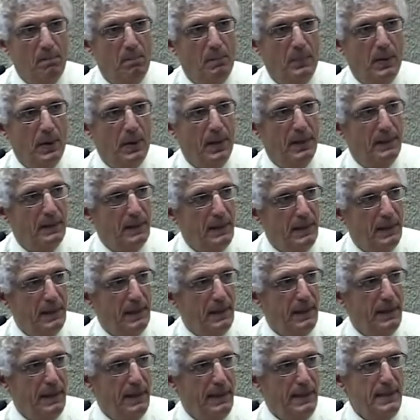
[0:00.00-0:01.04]

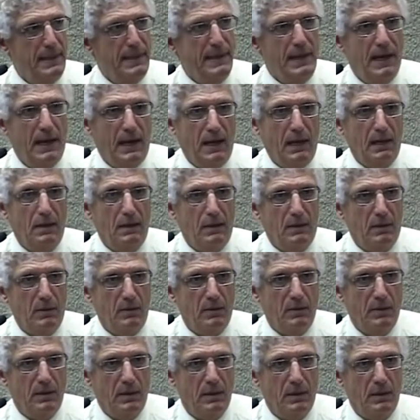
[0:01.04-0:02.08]
But in the
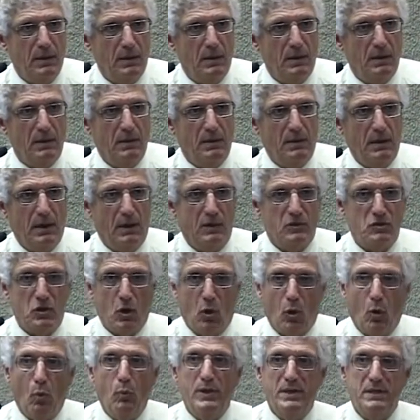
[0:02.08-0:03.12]
end, there's
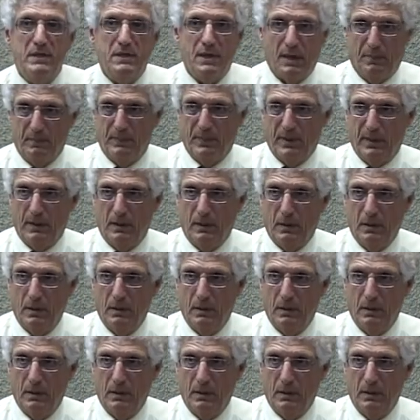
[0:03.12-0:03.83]
always something.